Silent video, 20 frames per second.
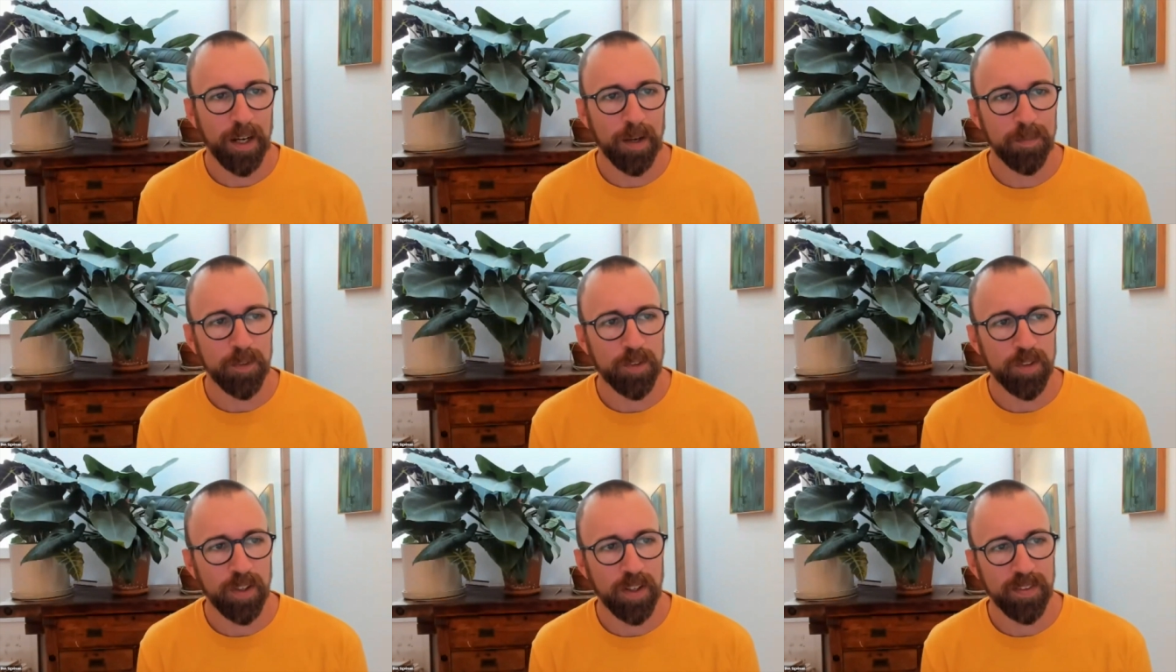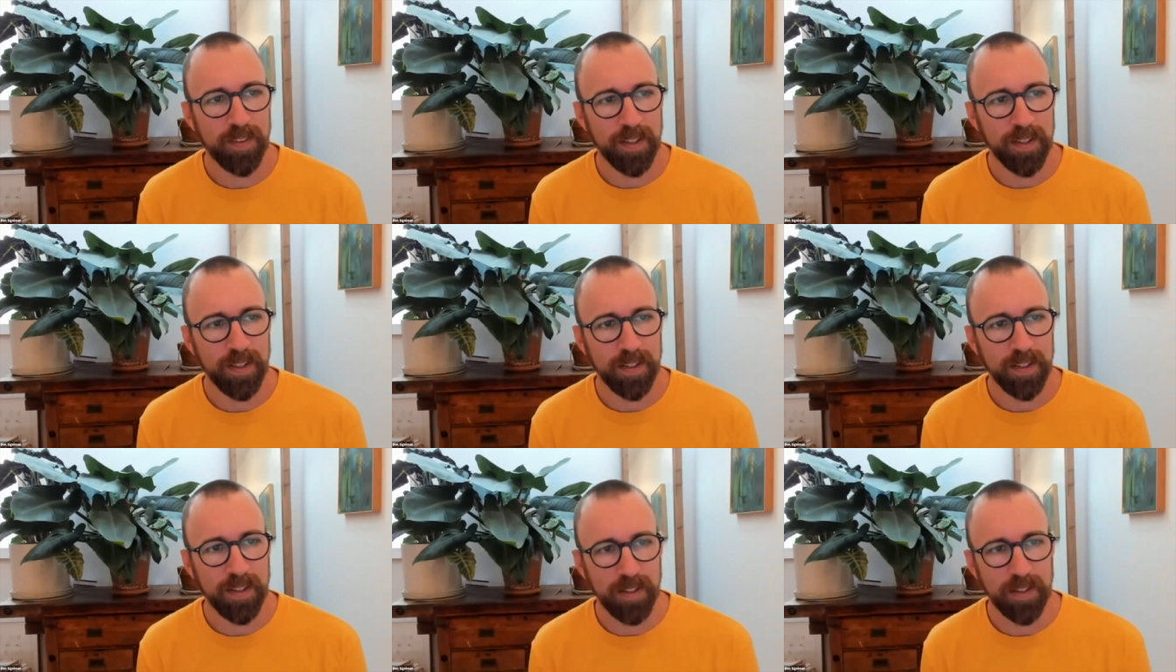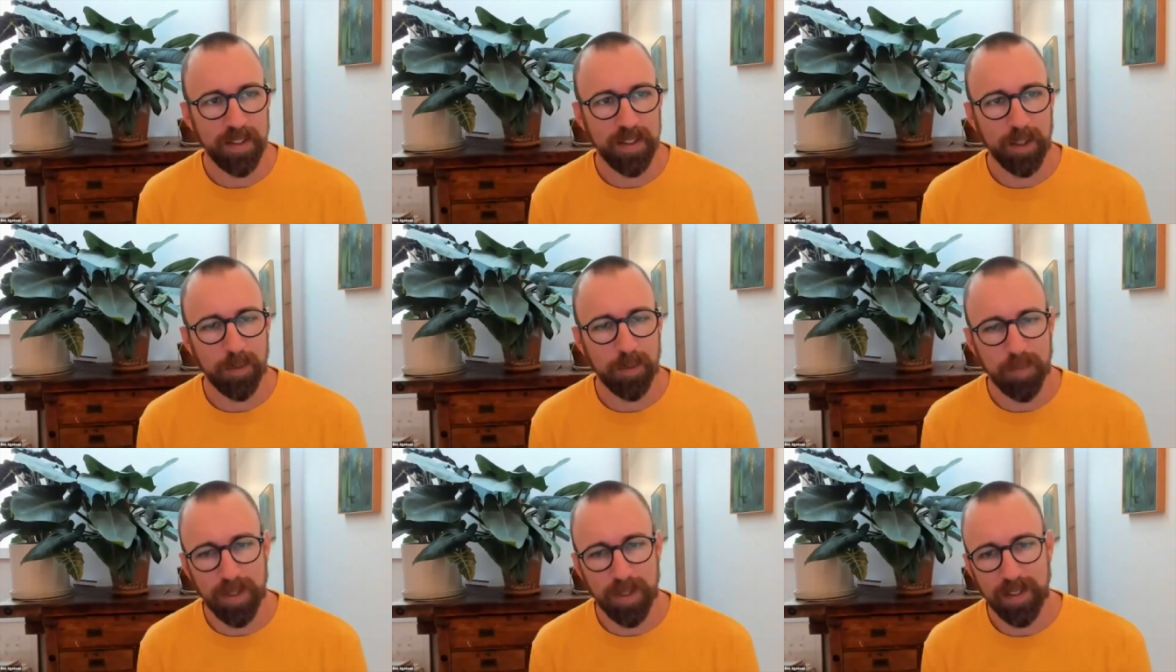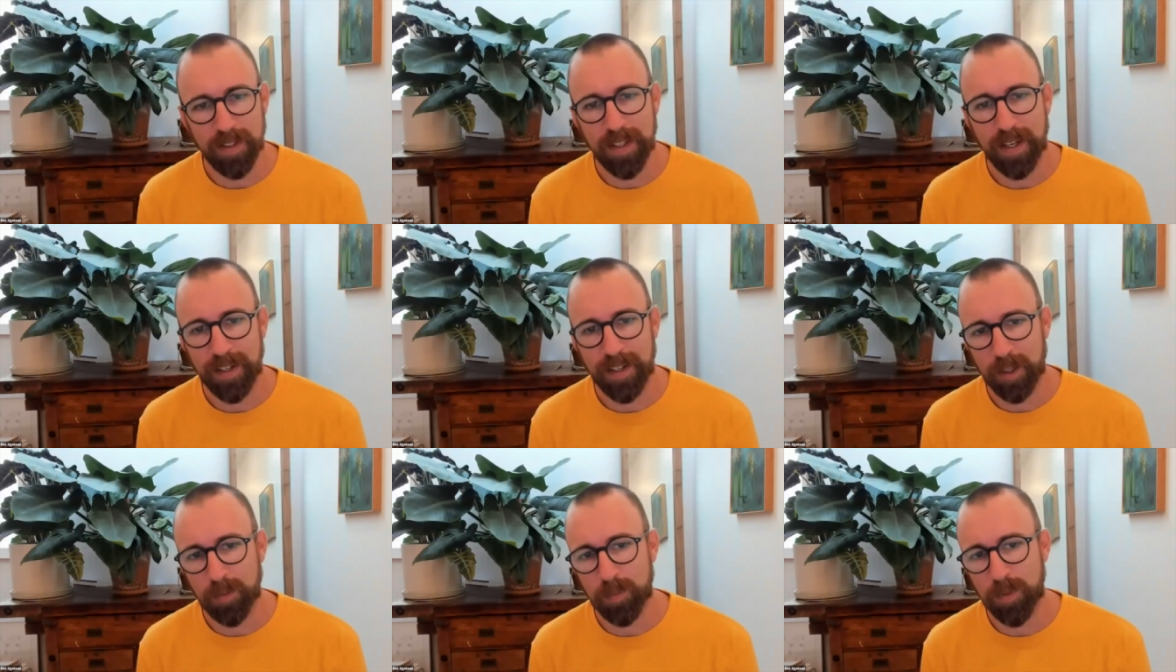tracing can be
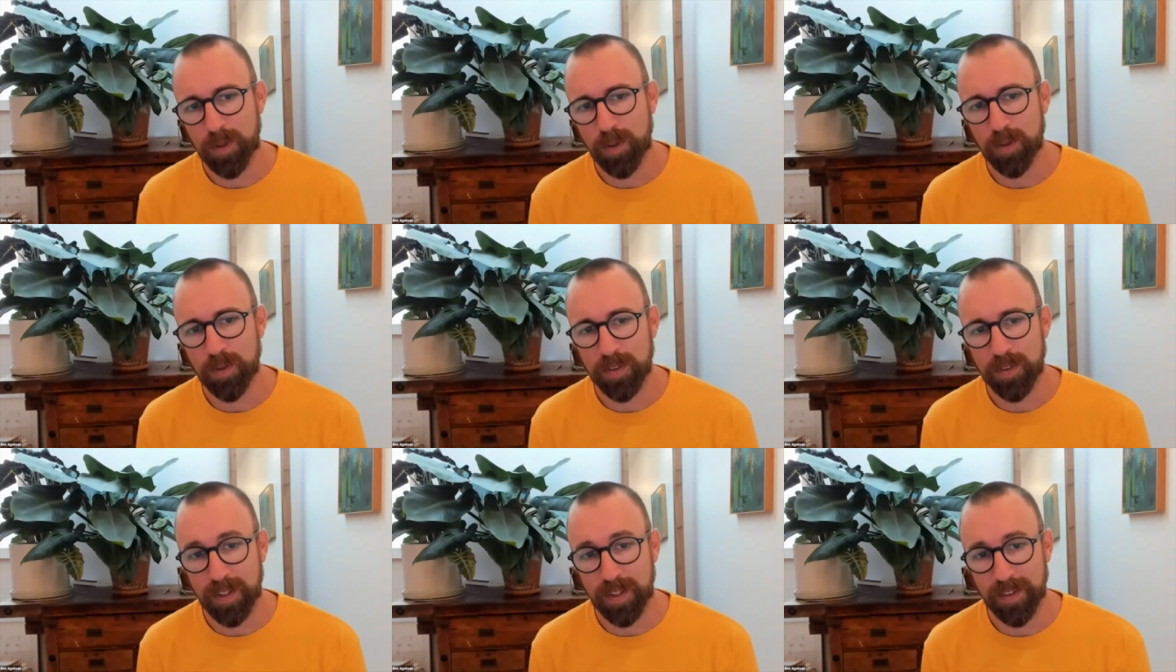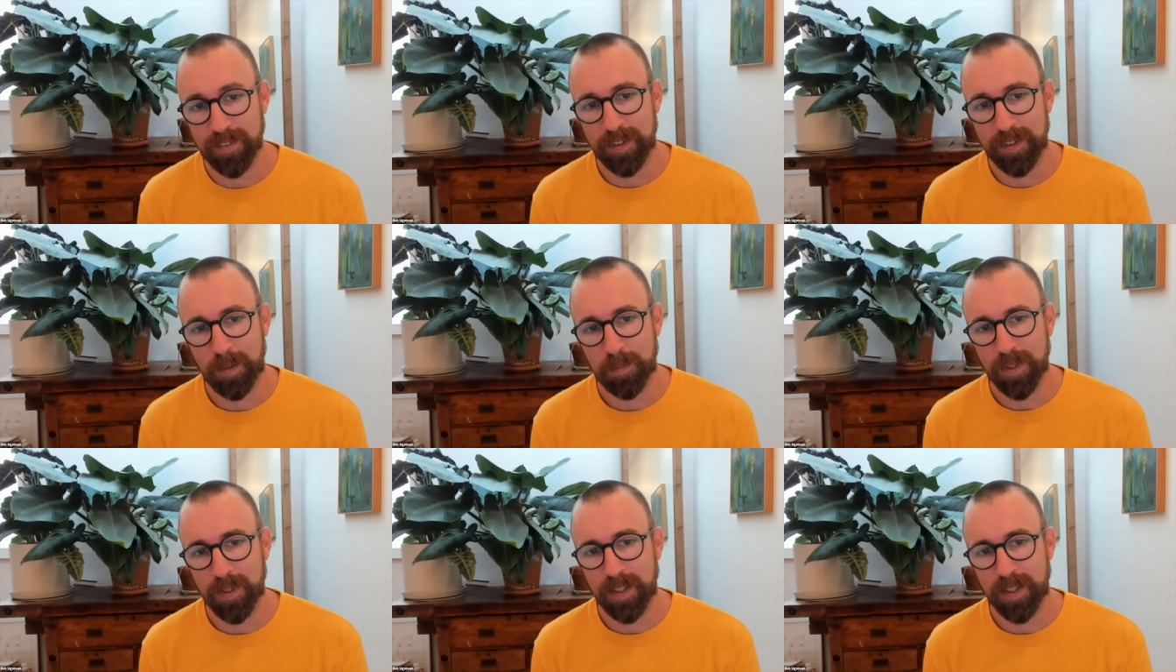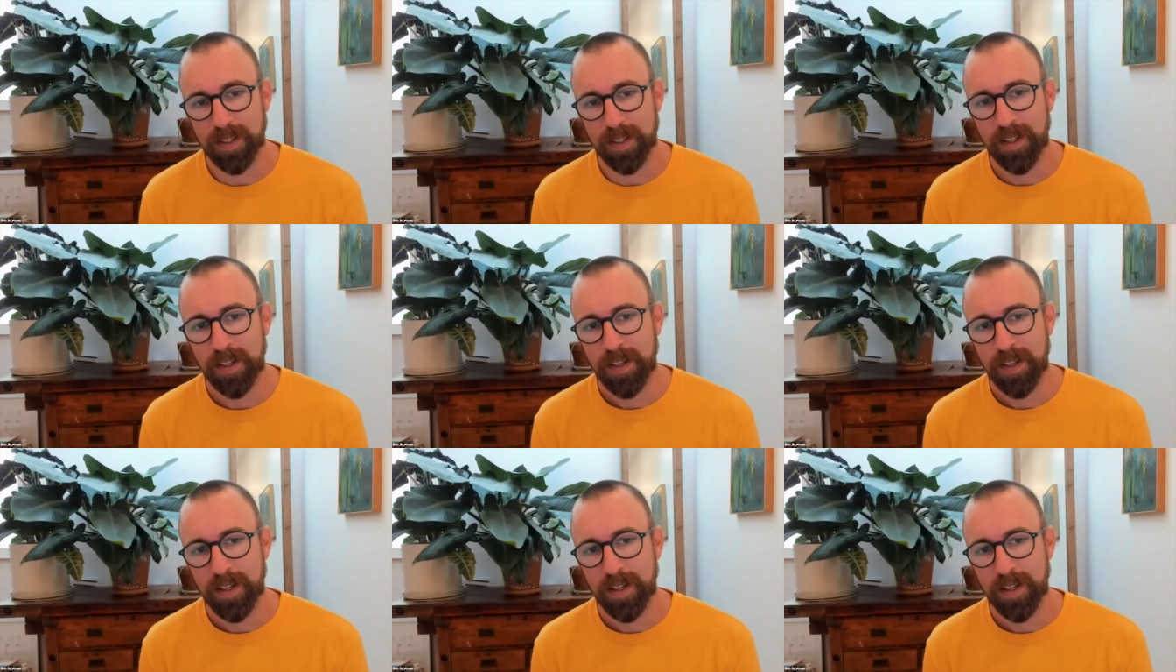used with tail sampling,